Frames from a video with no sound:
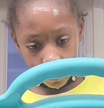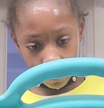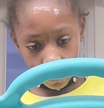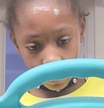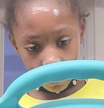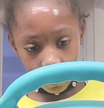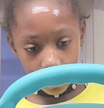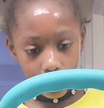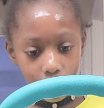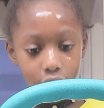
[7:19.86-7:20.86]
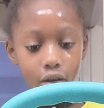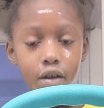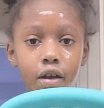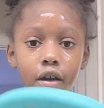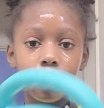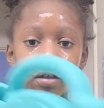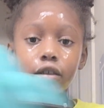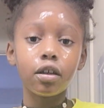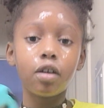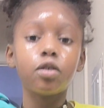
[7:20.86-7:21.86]
Right here.
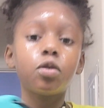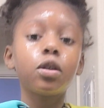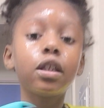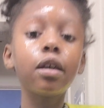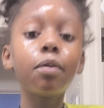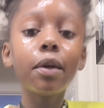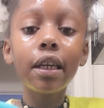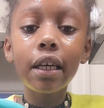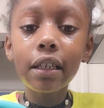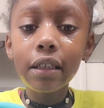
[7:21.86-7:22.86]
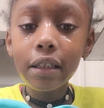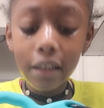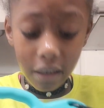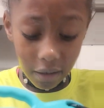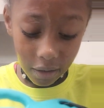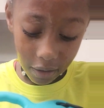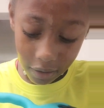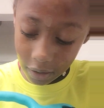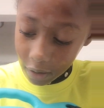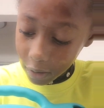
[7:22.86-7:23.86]
So in 20 minutes,
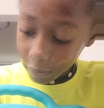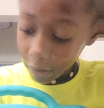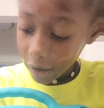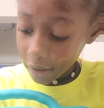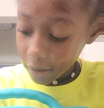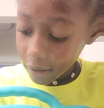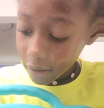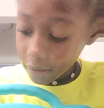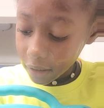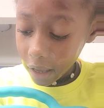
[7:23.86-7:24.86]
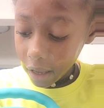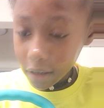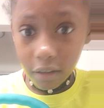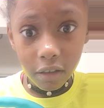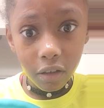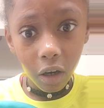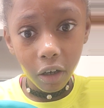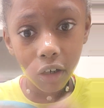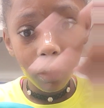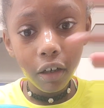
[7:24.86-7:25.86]
ready, set,
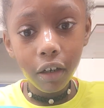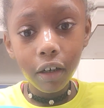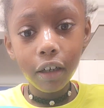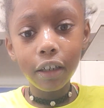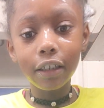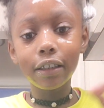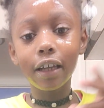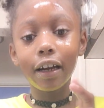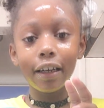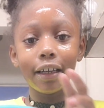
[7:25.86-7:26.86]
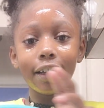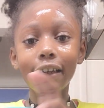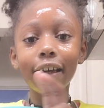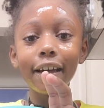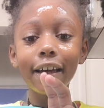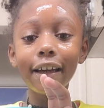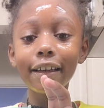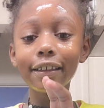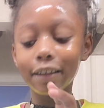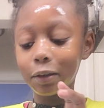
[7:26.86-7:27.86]
start. It's starting.
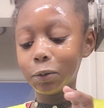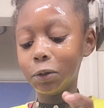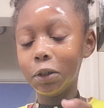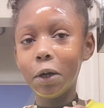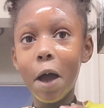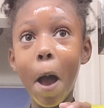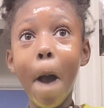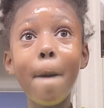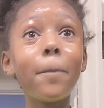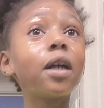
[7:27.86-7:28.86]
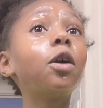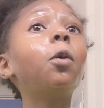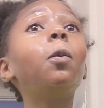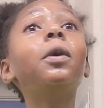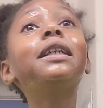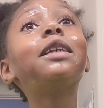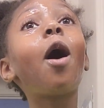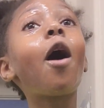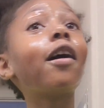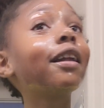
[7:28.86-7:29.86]
So it's
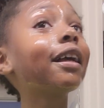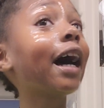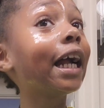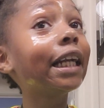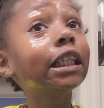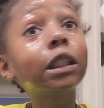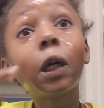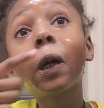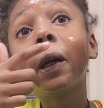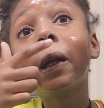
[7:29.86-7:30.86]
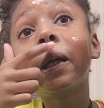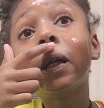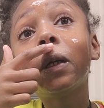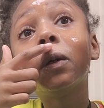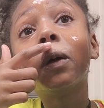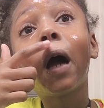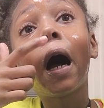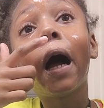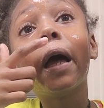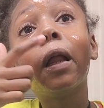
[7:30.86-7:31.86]
already kind of turning
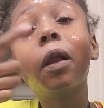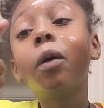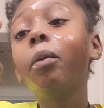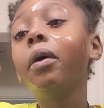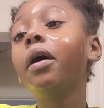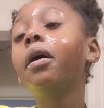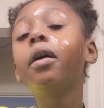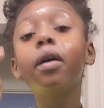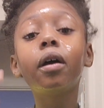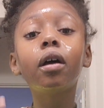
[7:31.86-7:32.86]
dry a little bit.